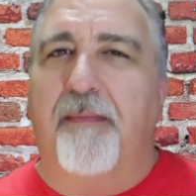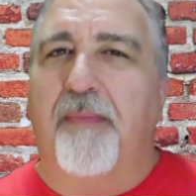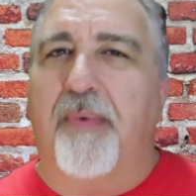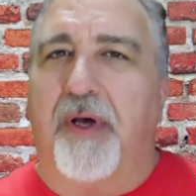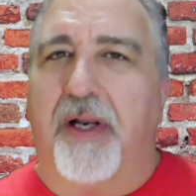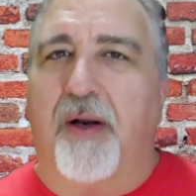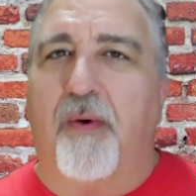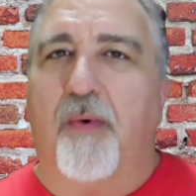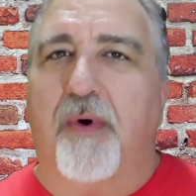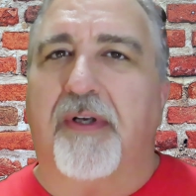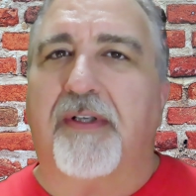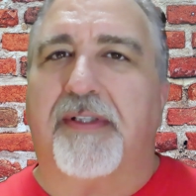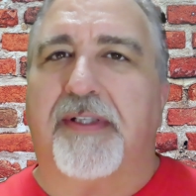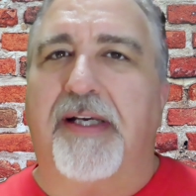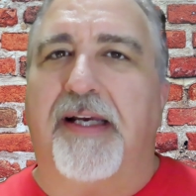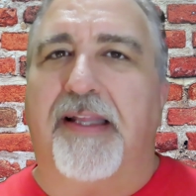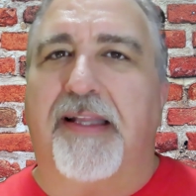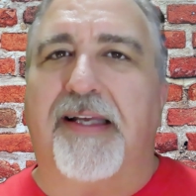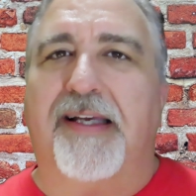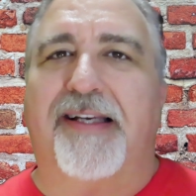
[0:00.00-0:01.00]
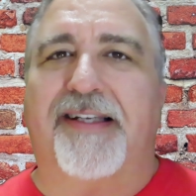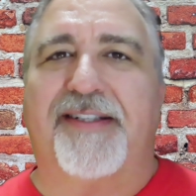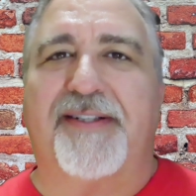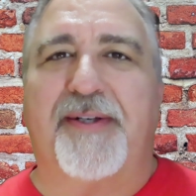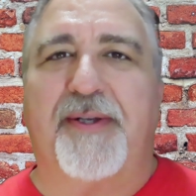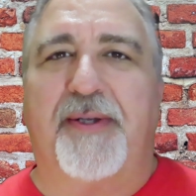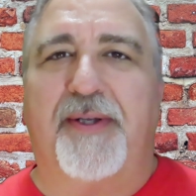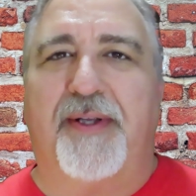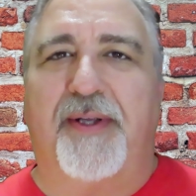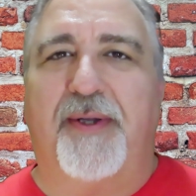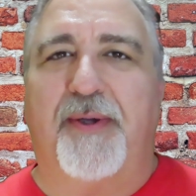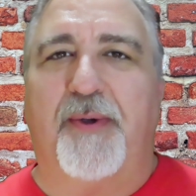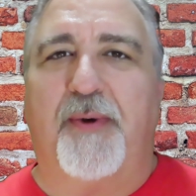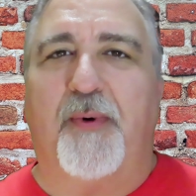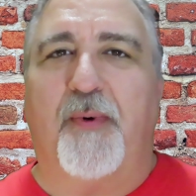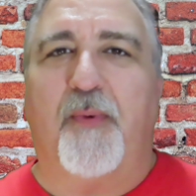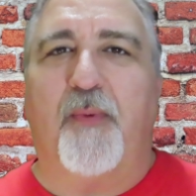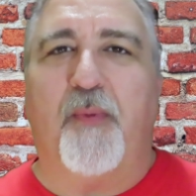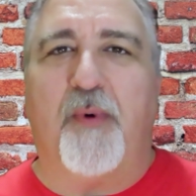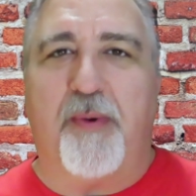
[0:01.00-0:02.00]
but I will say this.
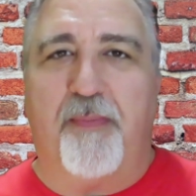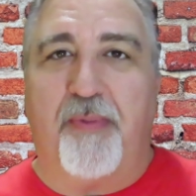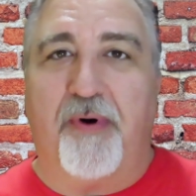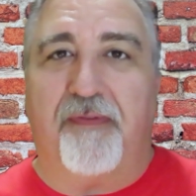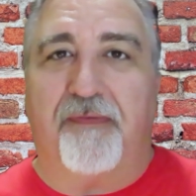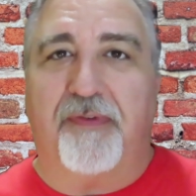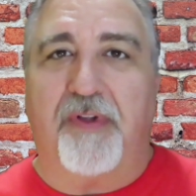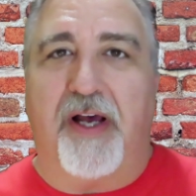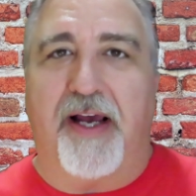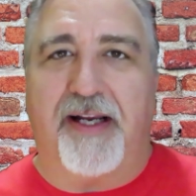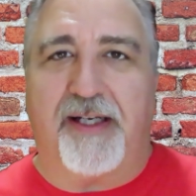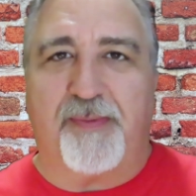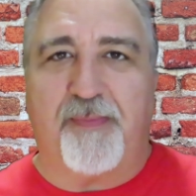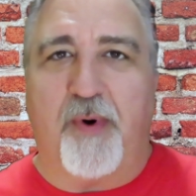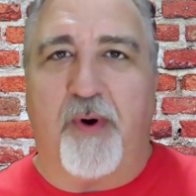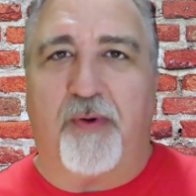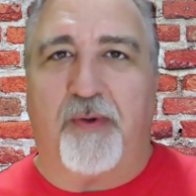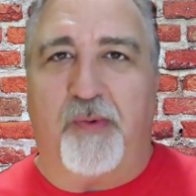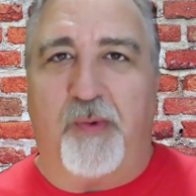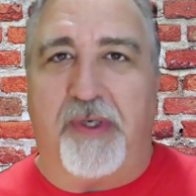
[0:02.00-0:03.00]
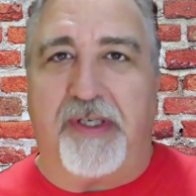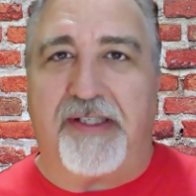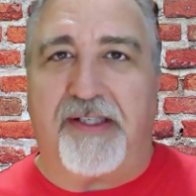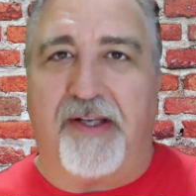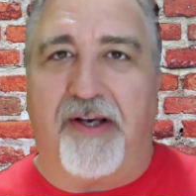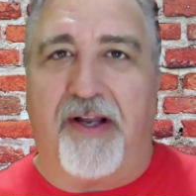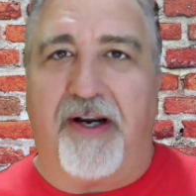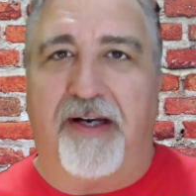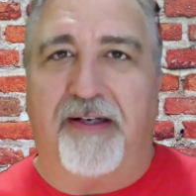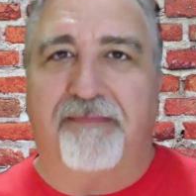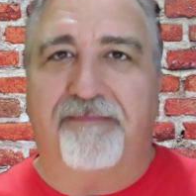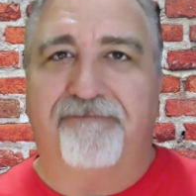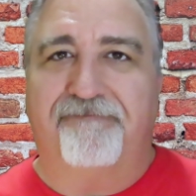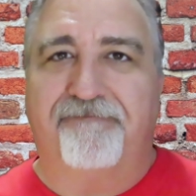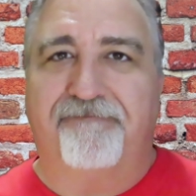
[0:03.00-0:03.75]
We put Flying Smoke twist on it.